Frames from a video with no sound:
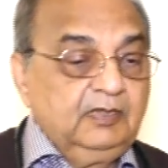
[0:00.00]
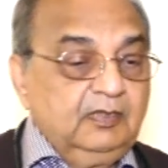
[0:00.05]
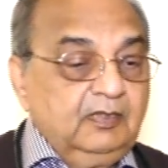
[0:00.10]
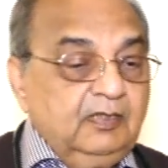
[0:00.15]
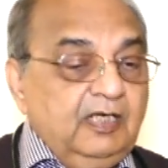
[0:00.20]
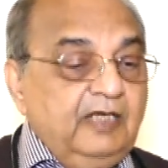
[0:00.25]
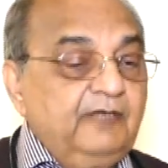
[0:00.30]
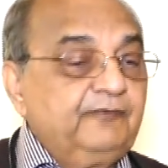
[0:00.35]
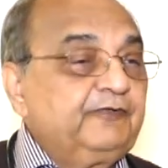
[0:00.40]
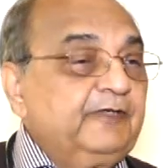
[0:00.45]

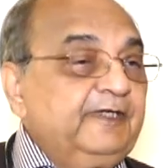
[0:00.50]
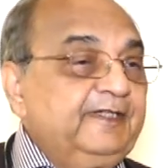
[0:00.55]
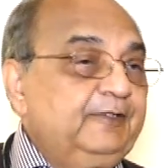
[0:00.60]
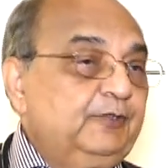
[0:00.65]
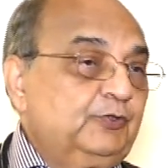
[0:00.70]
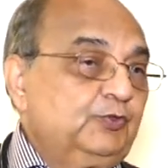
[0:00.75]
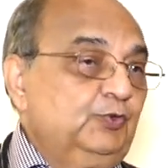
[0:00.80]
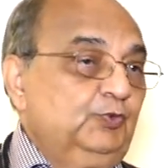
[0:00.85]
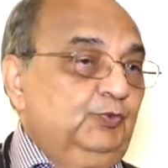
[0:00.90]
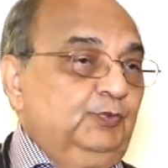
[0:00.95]

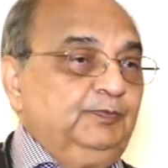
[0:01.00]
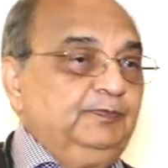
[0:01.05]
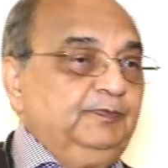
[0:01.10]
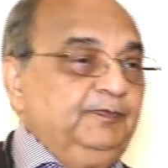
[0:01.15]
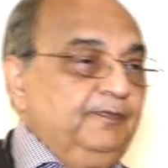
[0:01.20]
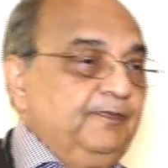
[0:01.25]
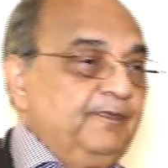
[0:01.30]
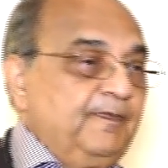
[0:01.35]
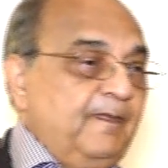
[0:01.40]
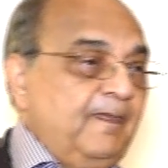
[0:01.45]
FiO2.
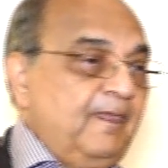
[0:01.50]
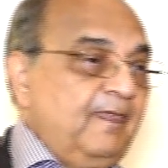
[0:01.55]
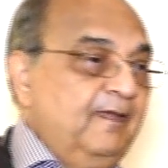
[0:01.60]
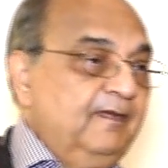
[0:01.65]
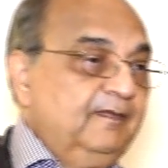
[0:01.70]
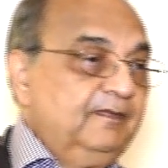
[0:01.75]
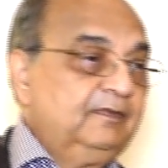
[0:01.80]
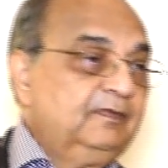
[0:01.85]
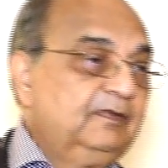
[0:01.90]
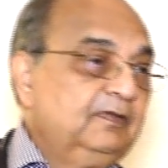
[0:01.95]

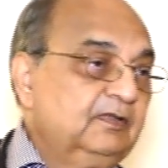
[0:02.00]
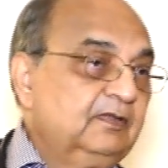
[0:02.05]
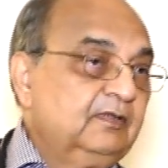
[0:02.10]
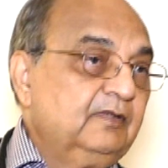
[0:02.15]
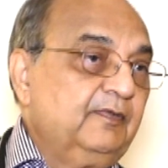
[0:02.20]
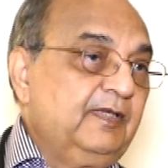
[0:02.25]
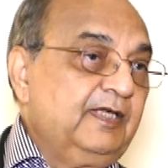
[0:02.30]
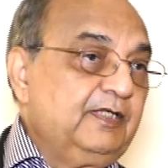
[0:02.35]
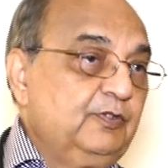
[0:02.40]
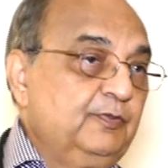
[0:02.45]

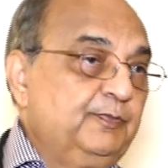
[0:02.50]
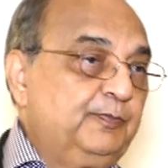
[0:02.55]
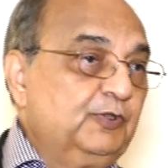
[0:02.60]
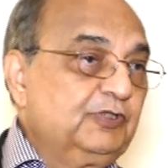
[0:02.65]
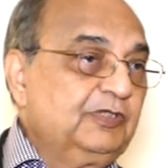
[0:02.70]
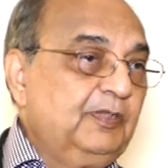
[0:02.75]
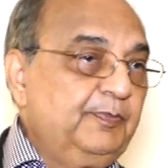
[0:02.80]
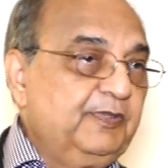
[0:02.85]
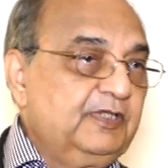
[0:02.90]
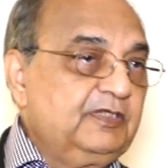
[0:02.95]
When you
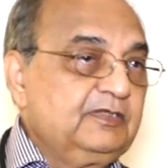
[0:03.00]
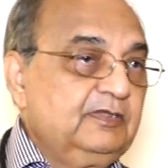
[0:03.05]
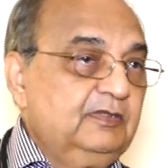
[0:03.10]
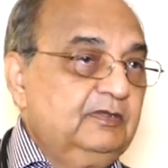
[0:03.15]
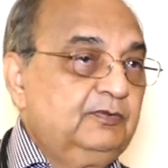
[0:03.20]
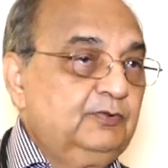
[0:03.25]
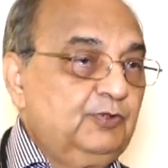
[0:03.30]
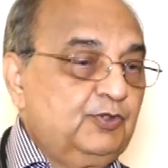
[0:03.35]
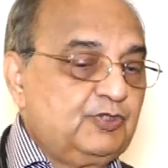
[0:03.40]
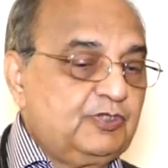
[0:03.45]
put the
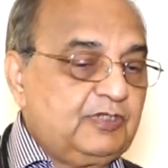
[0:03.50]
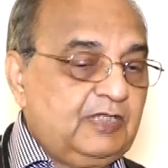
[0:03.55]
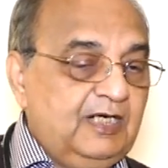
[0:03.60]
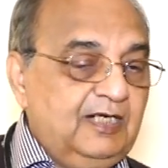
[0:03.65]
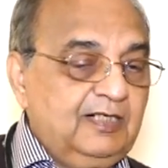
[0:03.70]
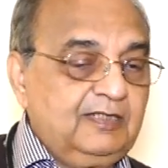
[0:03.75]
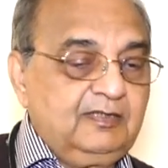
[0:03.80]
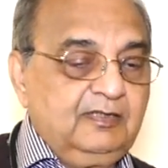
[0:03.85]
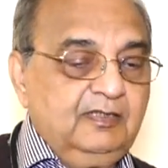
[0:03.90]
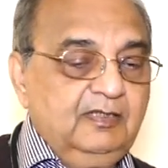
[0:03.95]
patient, you
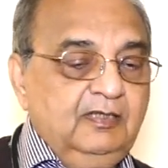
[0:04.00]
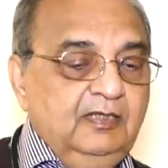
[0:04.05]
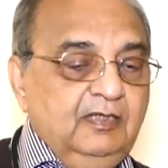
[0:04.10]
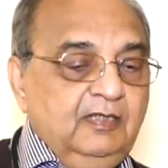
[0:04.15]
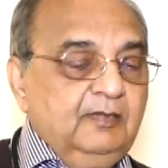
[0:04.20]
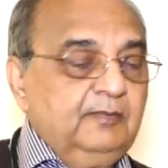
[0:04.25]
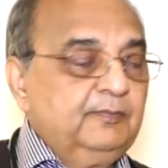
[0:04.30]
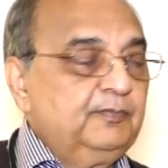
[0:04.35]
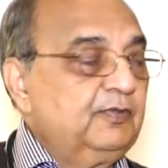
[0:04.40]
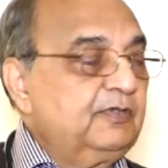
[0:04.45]
start
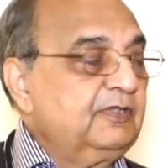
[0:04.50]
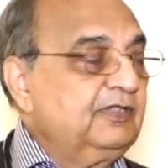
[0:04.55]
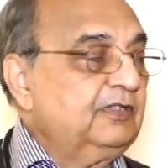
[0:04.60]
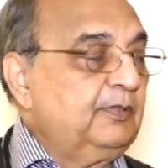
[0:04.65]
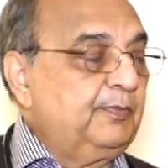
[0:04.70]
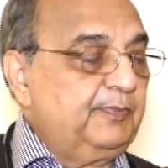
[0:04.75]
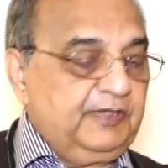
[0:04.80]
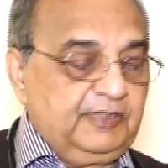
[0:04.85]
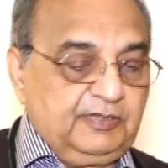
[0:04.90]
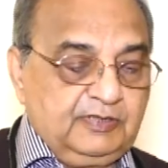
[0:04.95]
putting
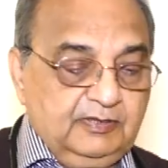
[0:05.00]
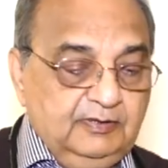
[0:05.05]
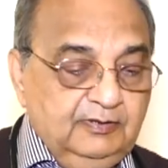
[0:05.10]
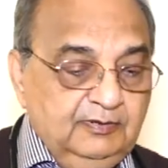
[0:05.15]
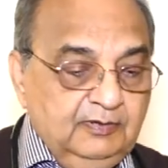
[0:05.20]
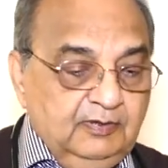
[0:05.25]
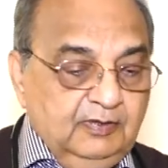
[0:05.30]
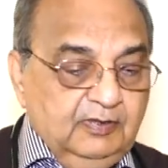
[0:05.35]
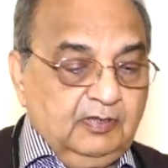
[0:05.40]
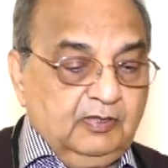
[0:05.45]
the
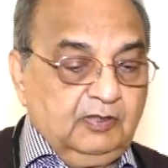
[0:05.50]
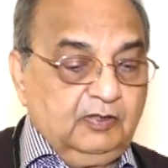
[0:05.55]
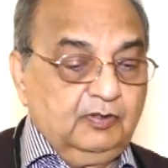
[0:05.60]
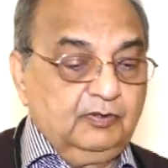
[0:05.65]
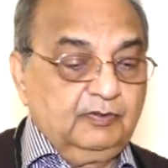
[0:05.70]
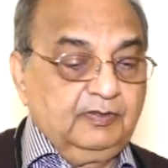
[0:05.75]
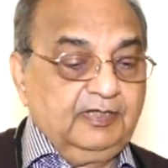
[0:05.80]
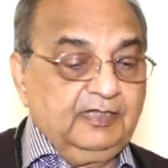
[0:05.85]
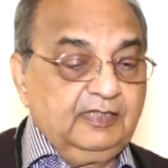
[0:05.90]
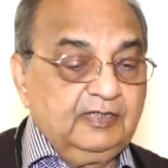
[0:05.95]
patient
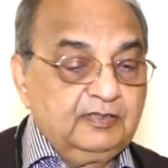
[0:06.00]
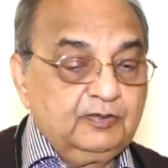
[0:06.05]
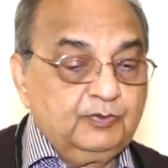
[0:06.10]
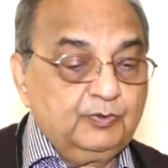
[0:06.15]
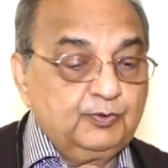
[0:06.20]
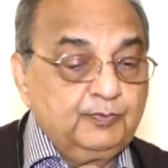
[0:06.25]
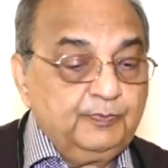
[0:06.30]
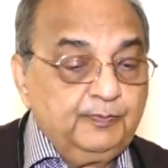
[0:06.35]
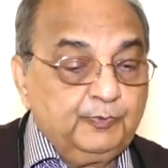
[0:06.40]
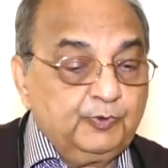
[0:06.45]
on is
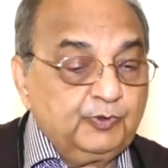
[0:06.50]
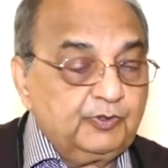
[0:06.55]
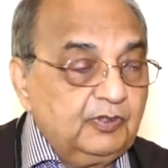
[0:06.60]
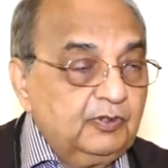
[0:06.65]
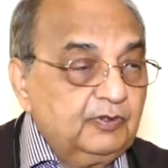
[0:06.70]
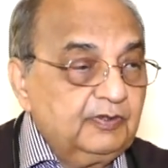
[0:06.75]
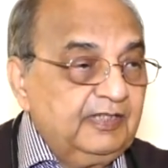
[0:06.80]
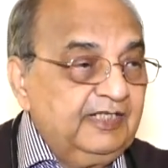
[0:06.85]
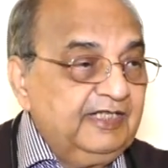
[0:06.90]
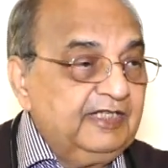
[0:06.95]
you put
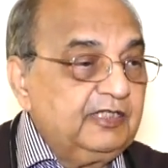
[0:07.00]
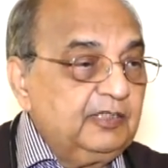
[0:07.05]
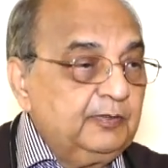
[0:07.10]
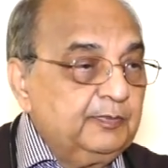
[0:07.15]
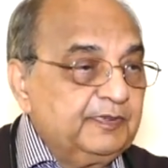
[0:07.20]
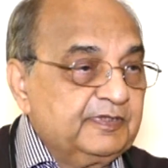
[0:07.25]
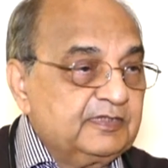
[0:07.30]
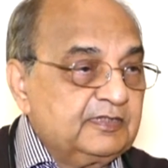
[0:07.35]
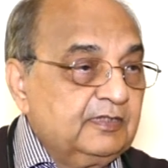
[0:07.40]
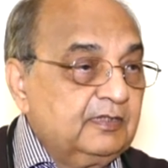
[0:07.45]
on
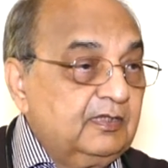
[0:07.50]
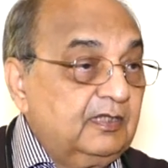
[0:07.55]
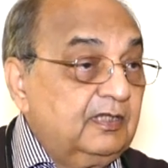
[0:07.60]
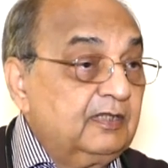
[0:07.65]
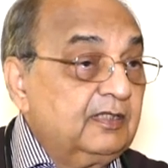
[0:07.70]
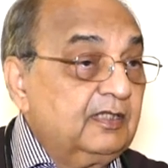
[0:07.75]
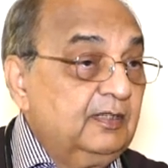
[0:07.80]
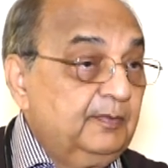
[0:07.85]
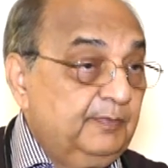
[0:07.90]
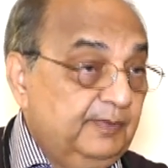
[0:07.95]
80%
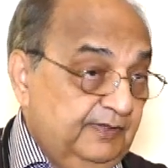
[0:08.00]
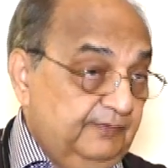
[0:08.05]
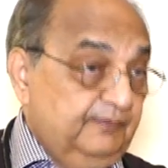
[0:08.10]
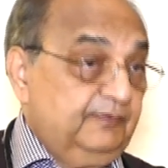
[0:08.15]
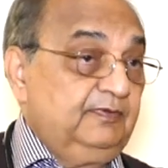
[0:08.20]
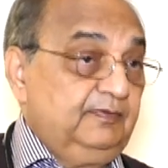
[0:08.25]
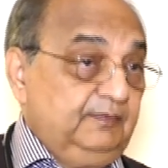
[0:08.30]
or above.